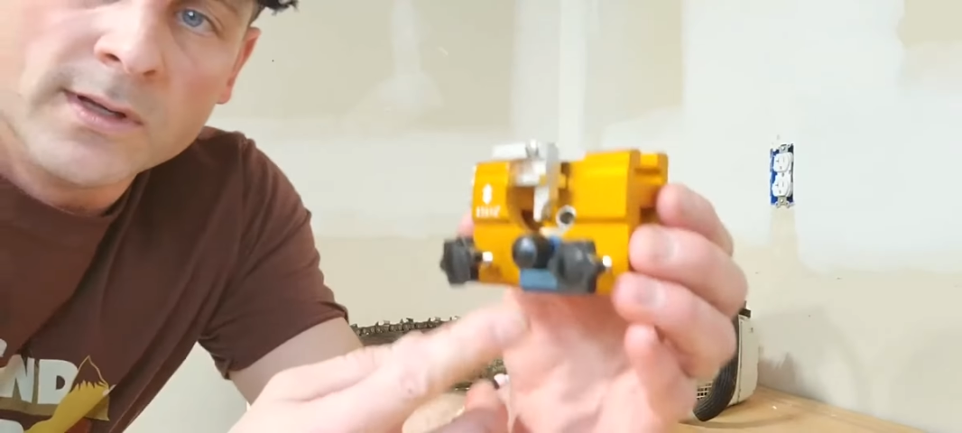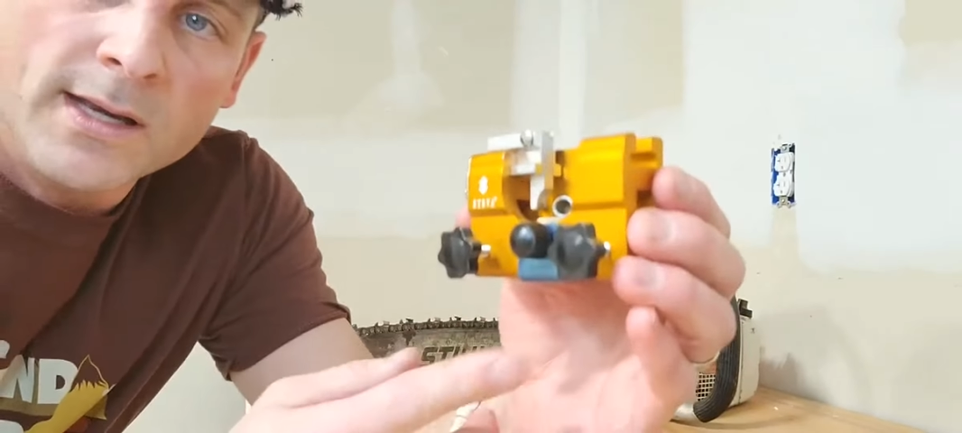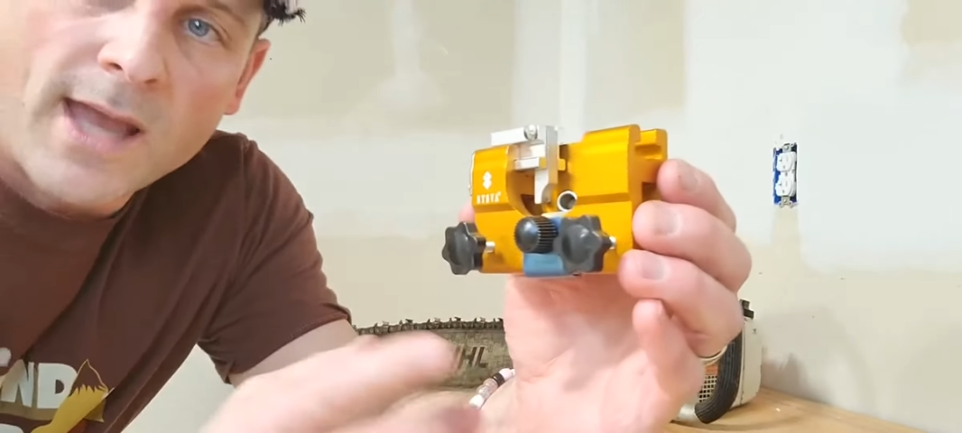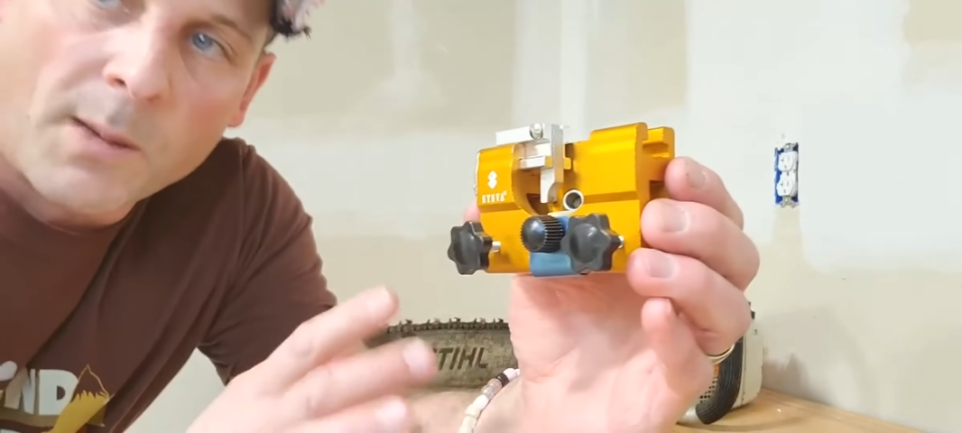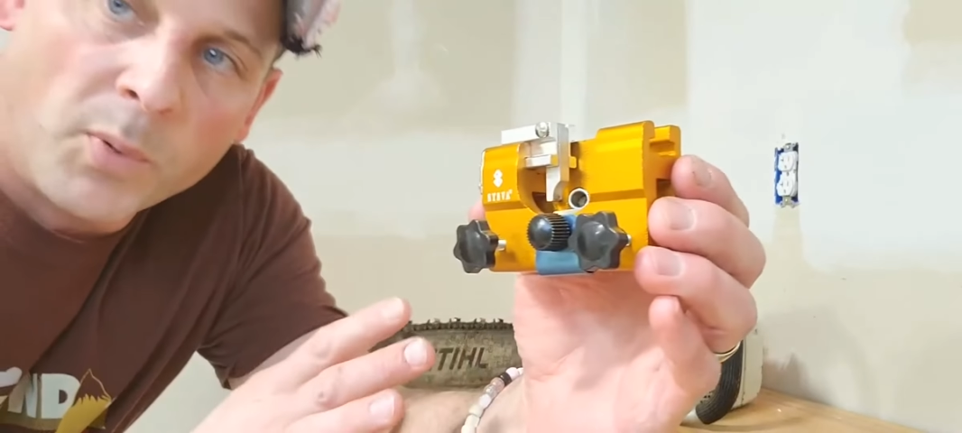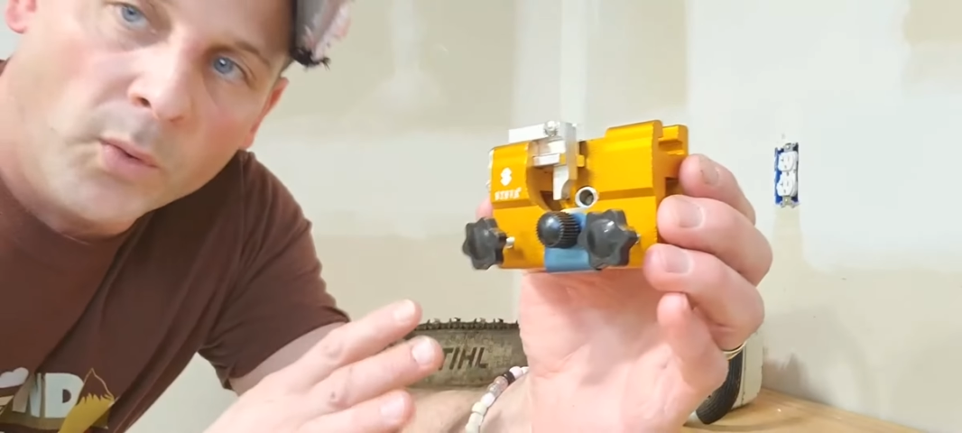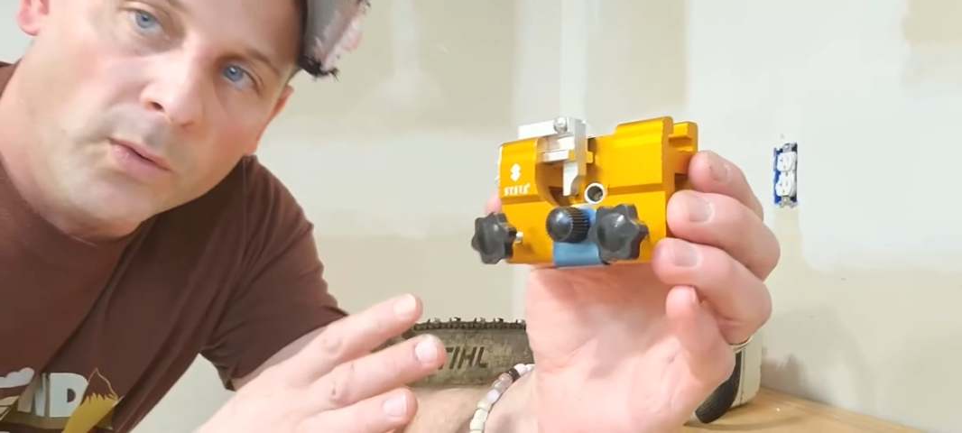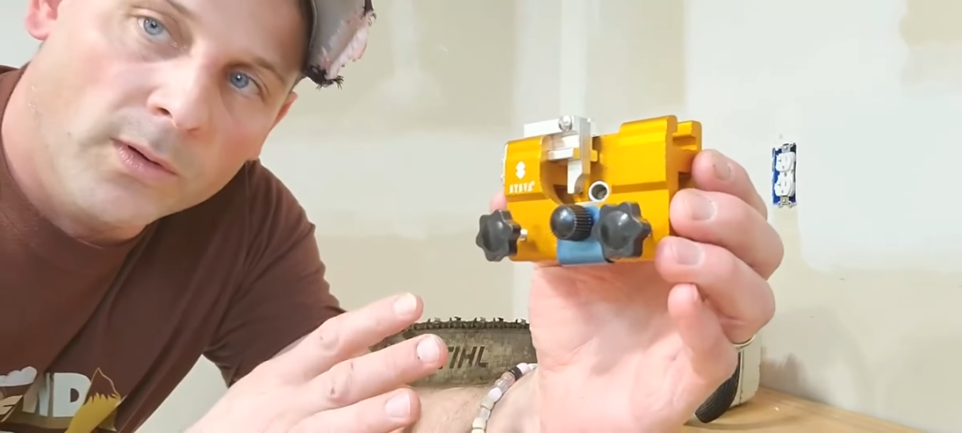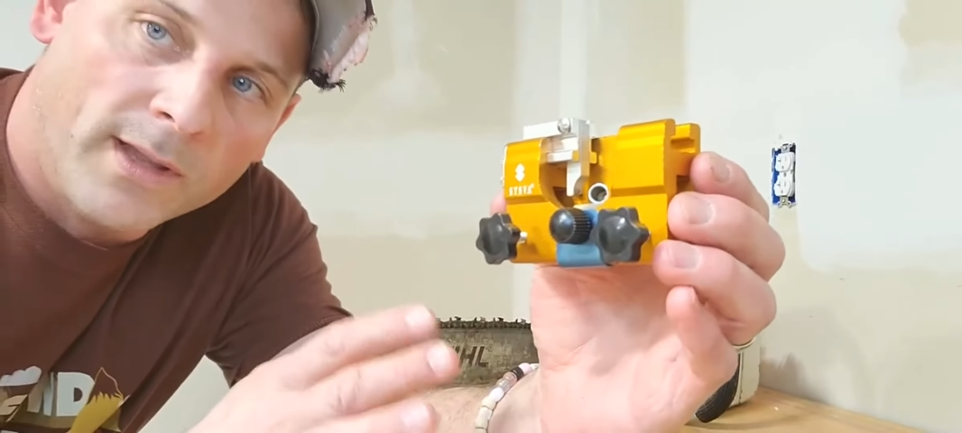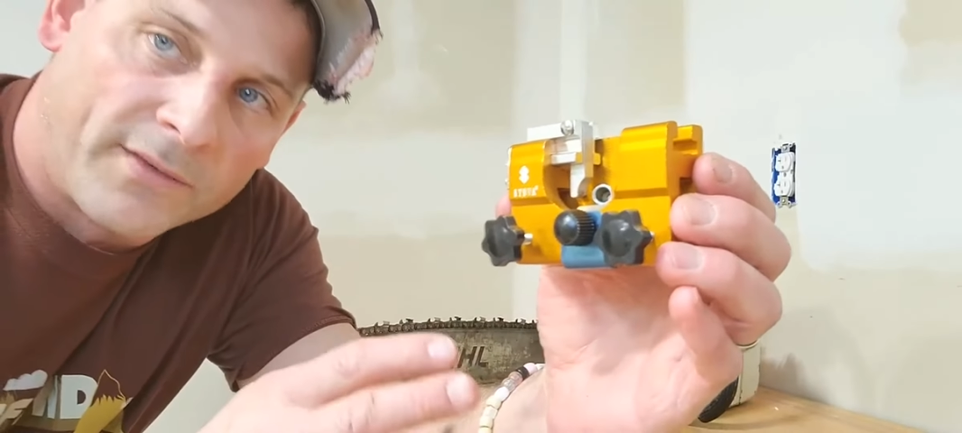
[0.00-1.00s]
not
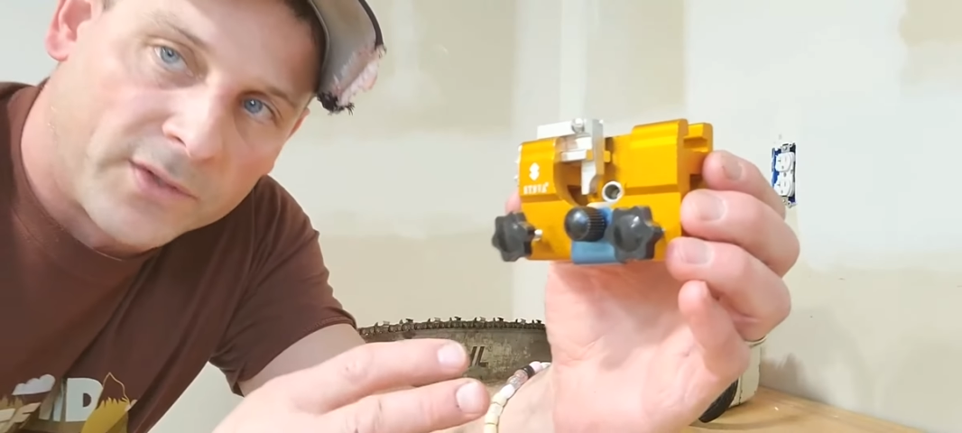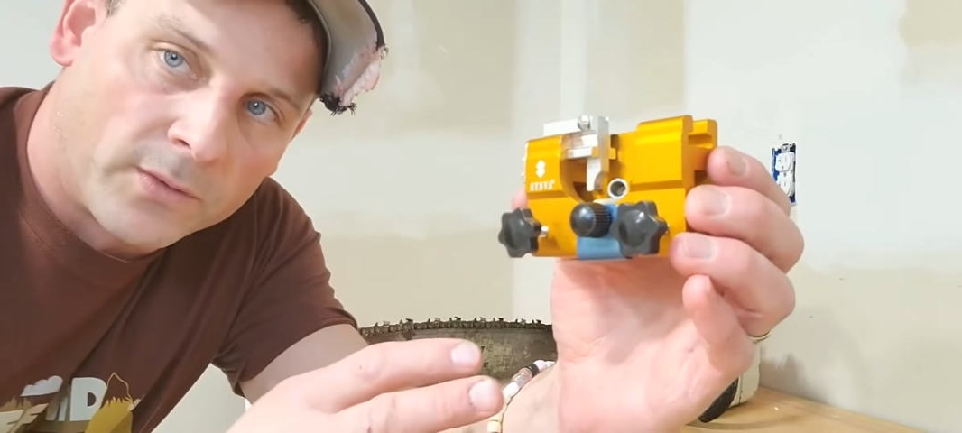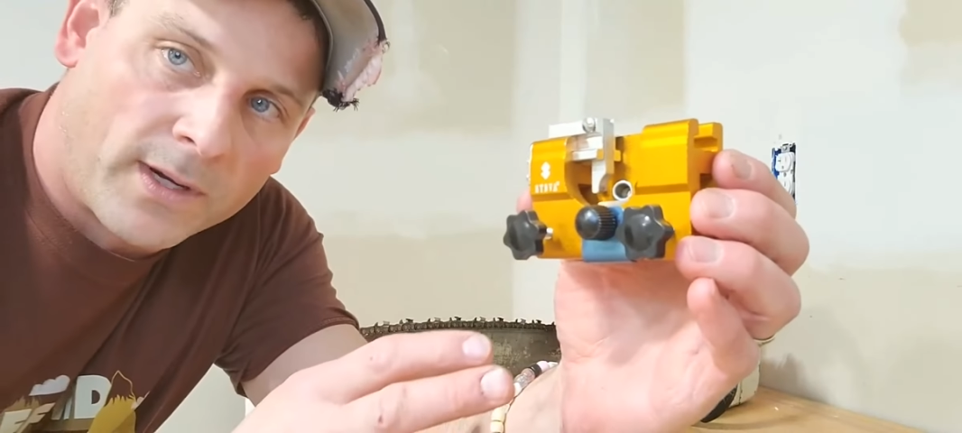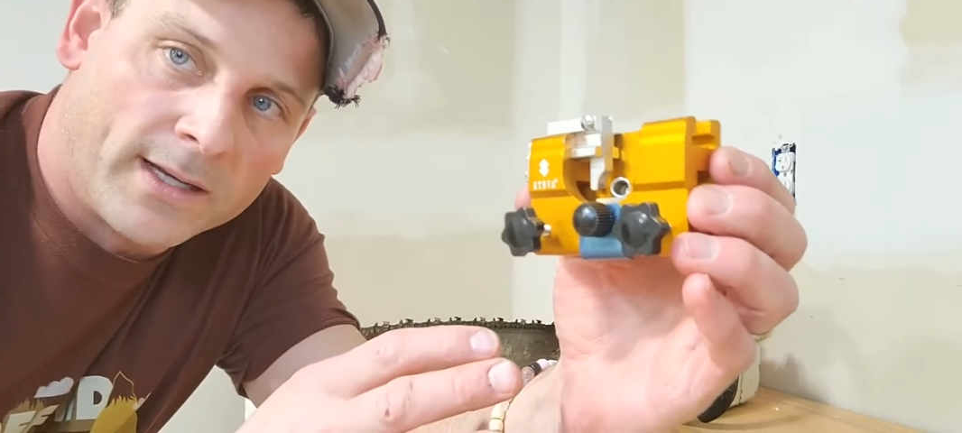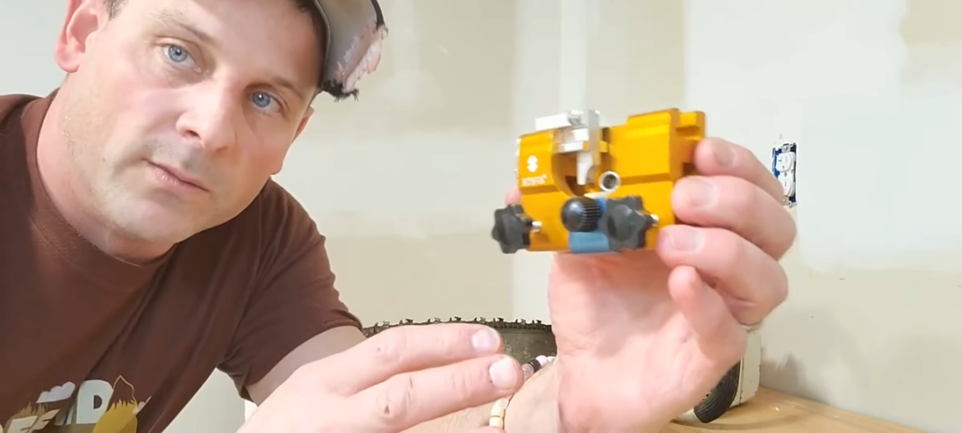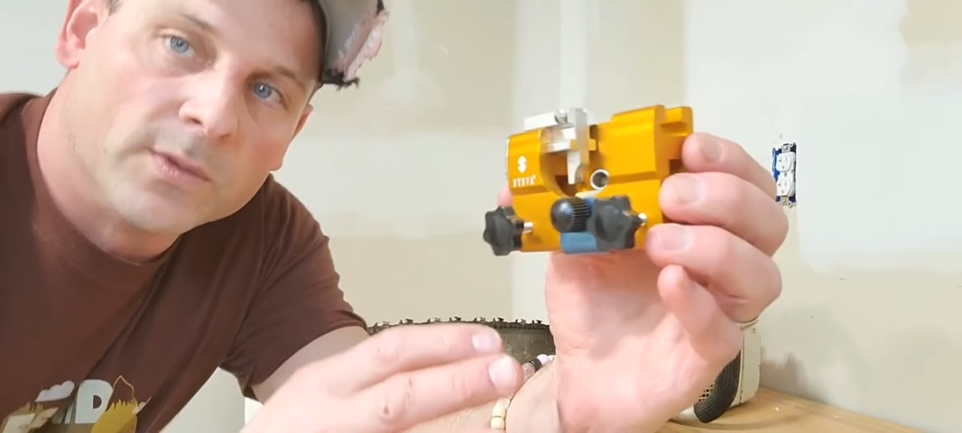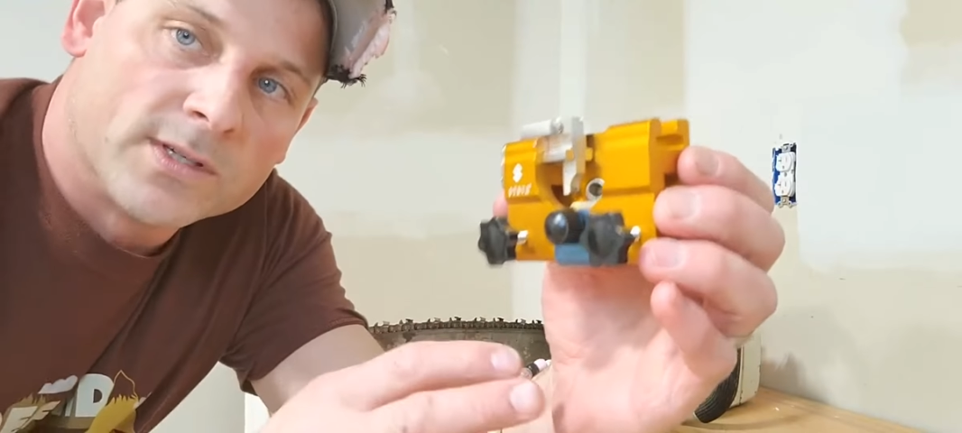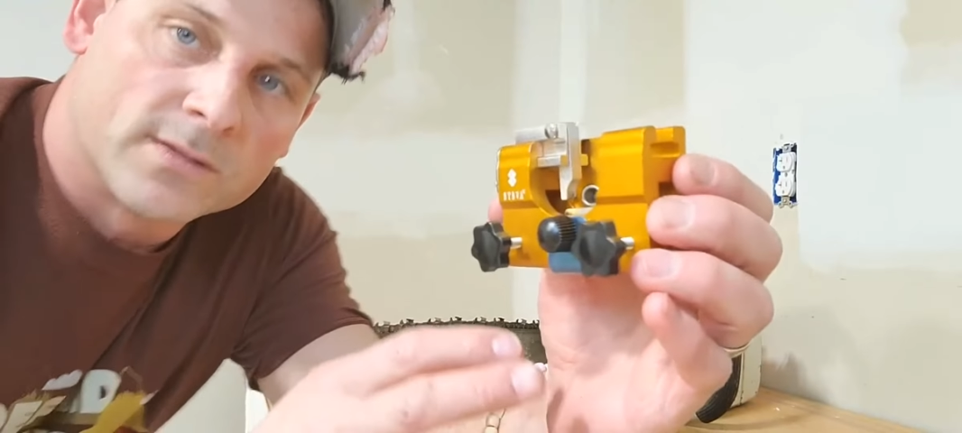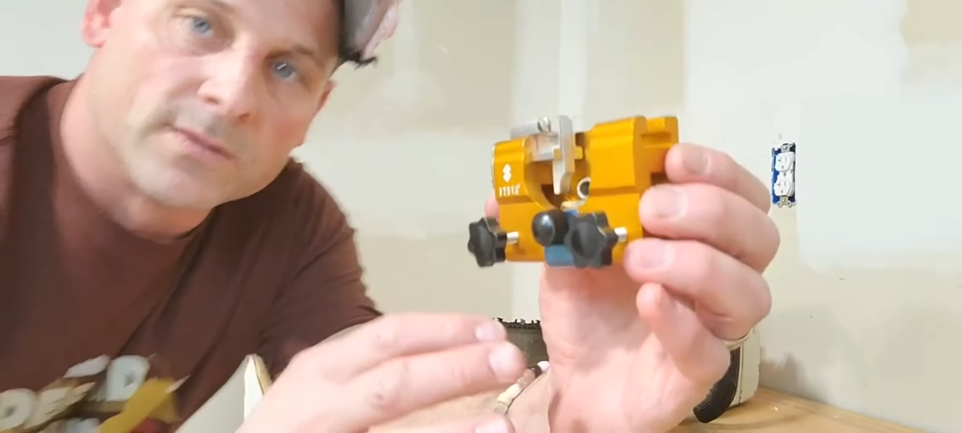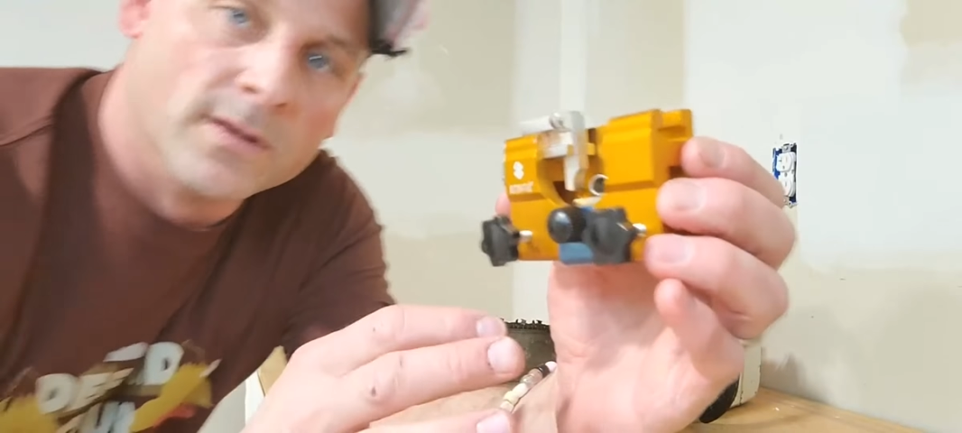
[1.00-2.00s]
pull left or right,
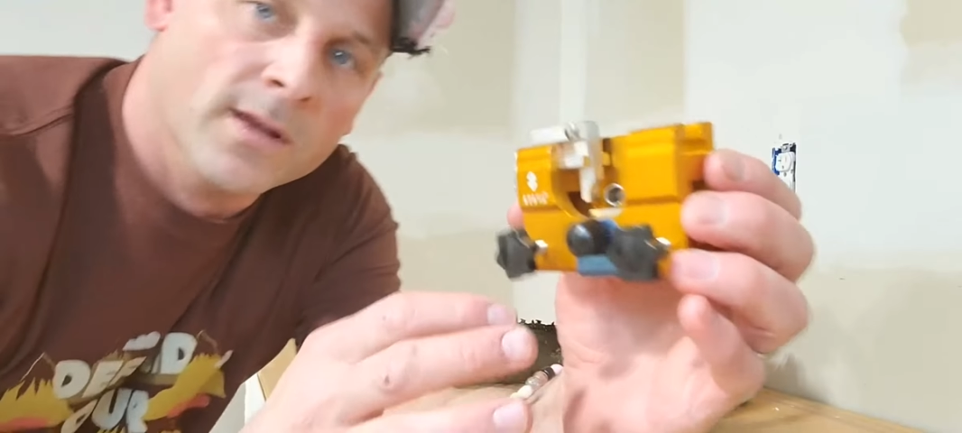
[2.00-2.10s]
which is